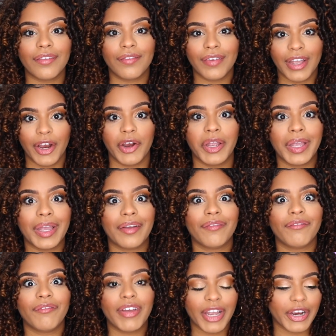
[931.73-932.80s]
very,
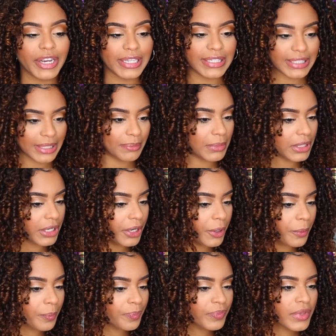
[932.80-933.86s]
very
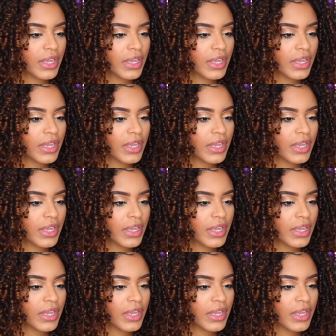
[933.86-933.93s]
similar.